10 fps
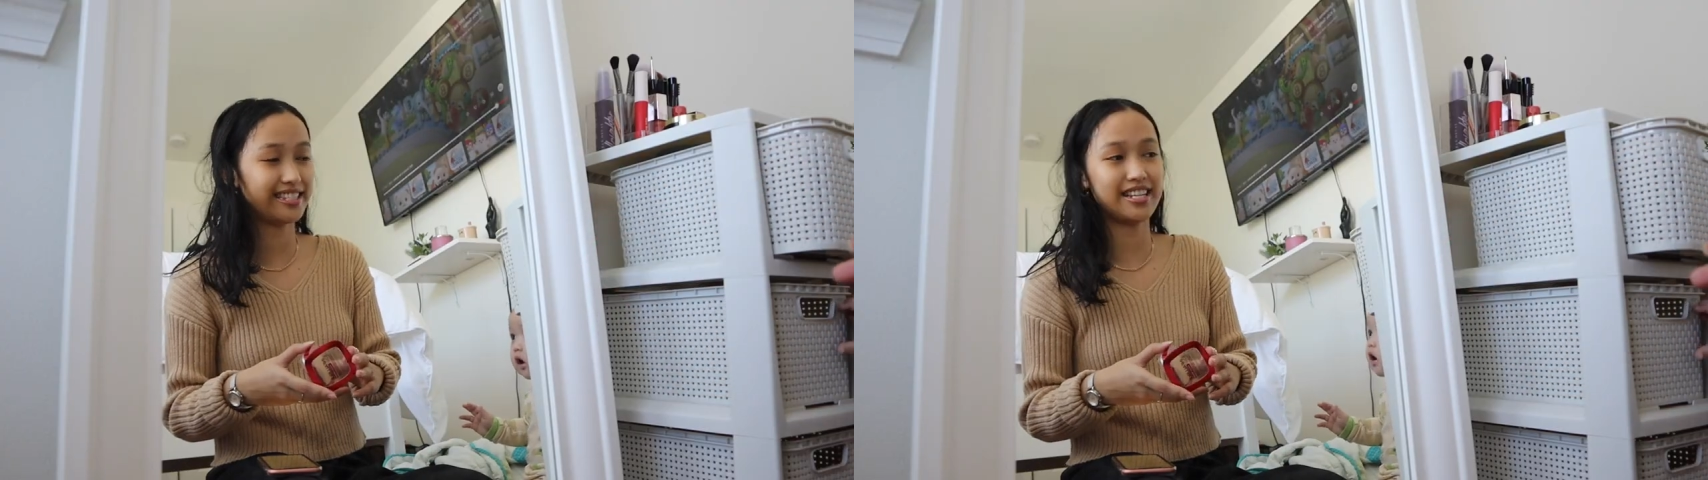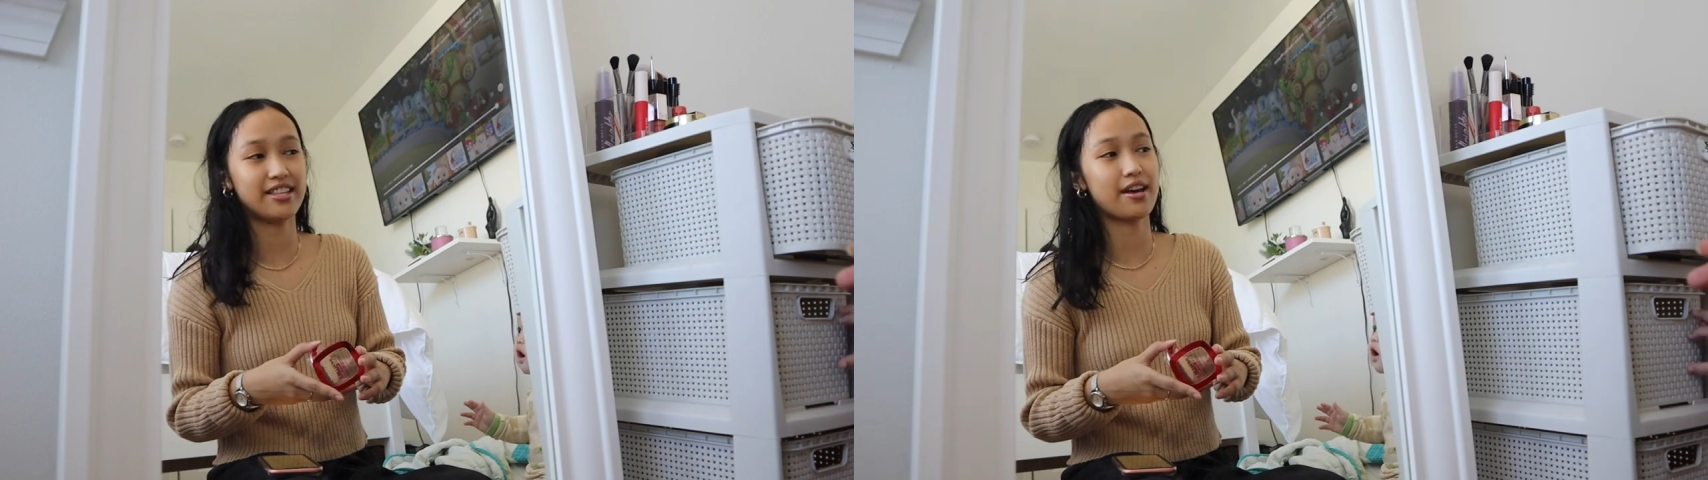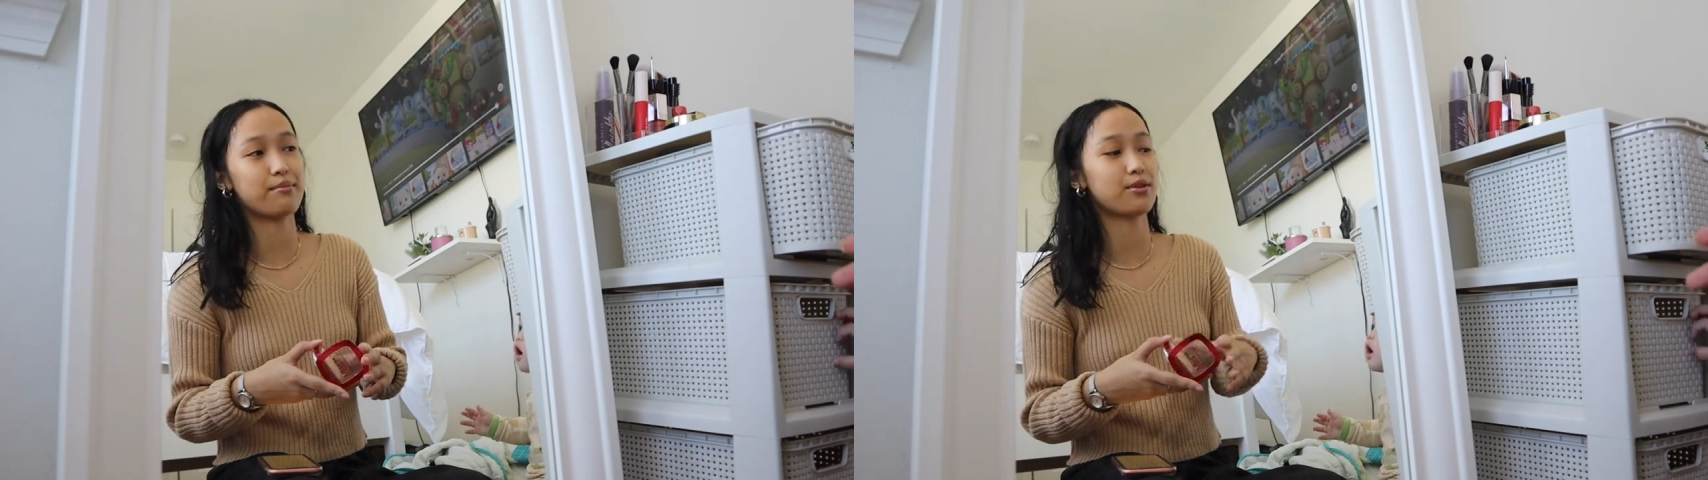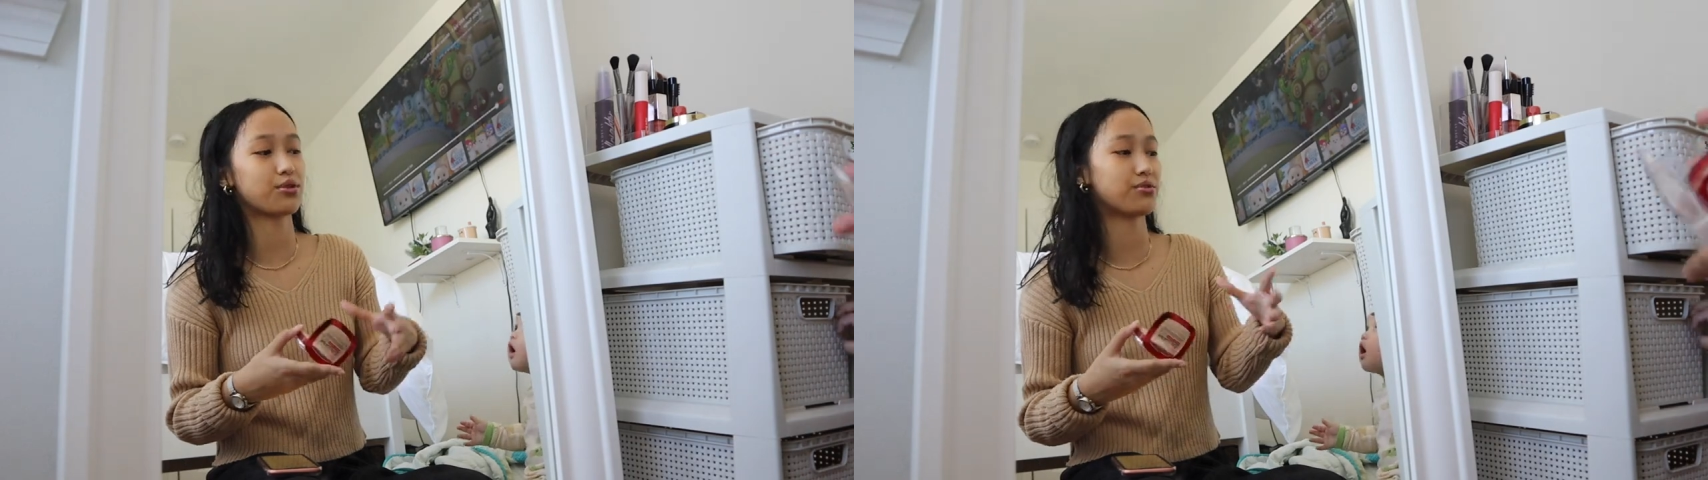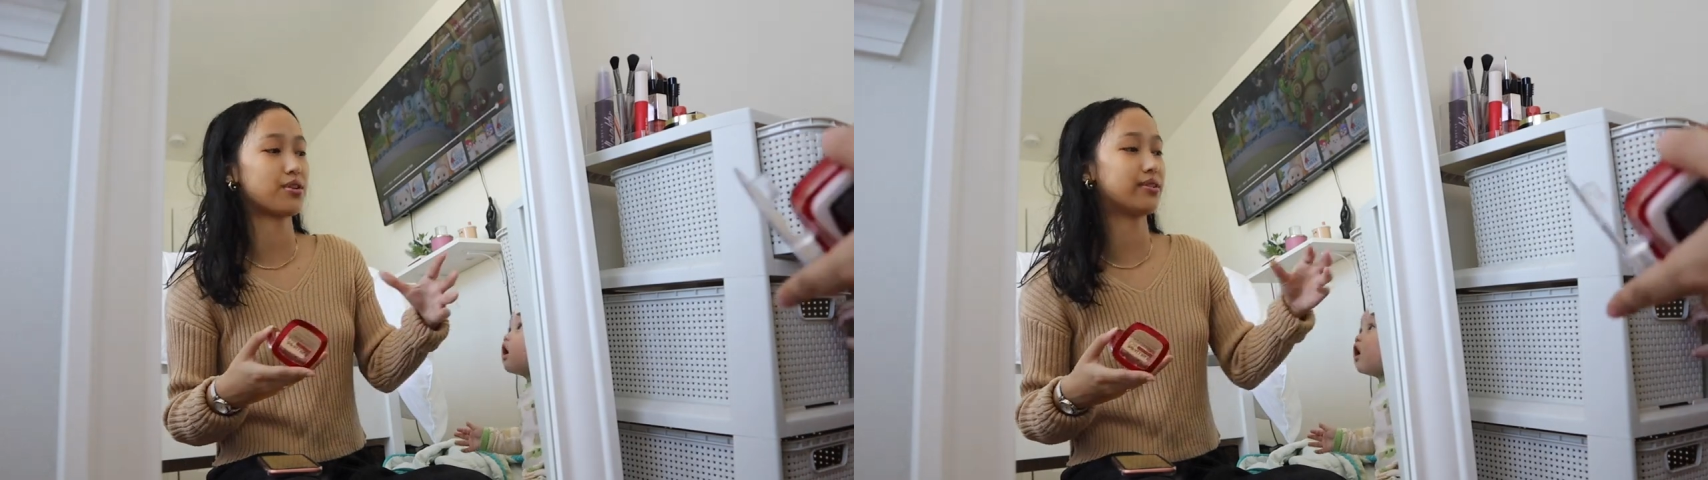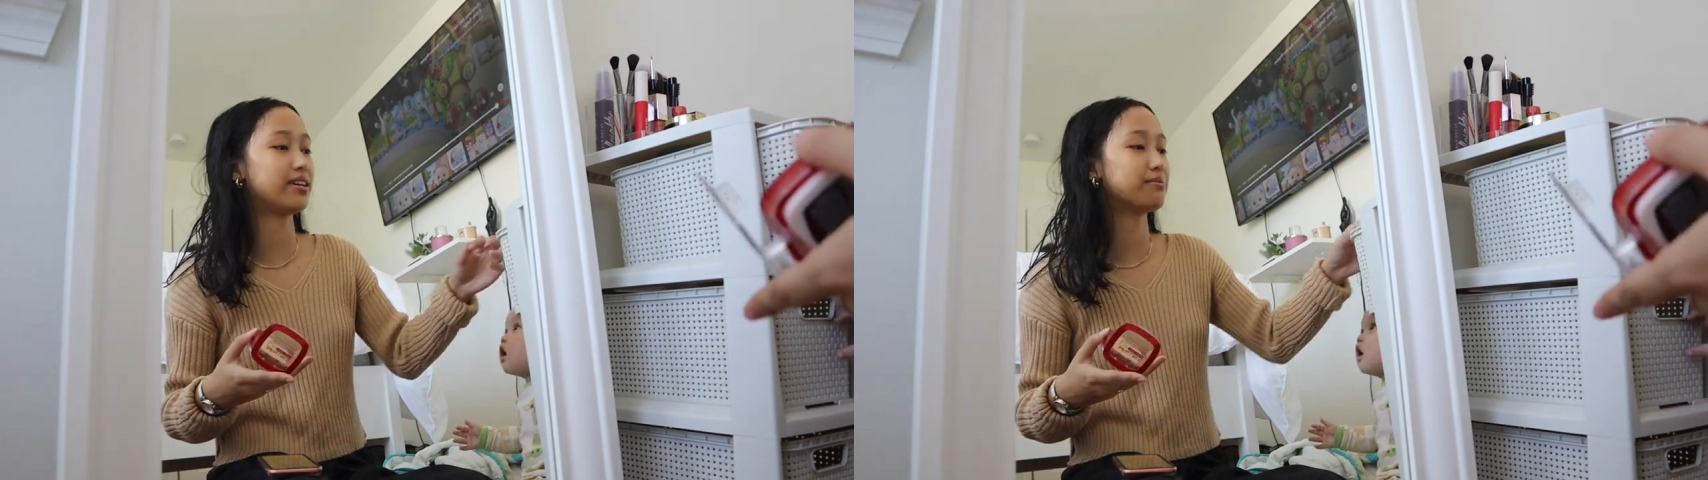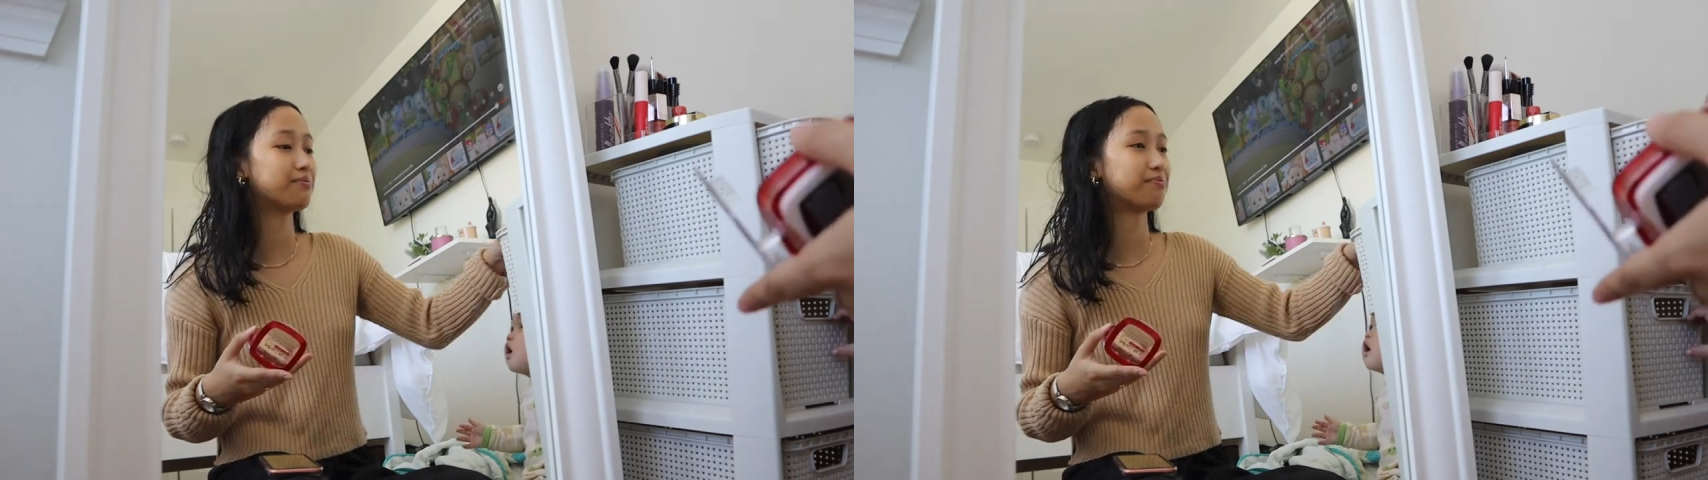see them grow up.